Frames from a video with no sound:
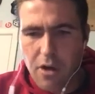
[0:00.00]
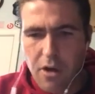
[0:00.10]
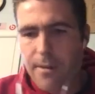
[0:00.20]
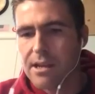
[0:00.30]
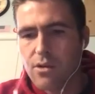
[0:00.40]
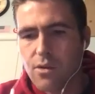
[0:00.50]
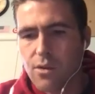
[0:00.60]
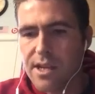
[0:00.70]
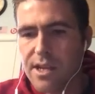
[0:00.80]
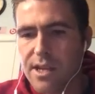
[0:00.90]
the way back to
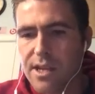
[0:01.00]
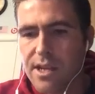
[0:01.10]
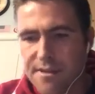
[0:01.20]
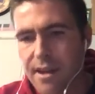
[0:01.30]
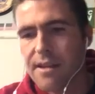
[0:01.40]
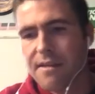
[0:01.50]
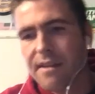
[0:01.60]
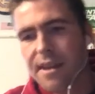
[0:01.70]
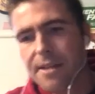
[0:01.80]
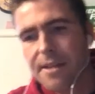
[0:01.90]
Lewis and Suggs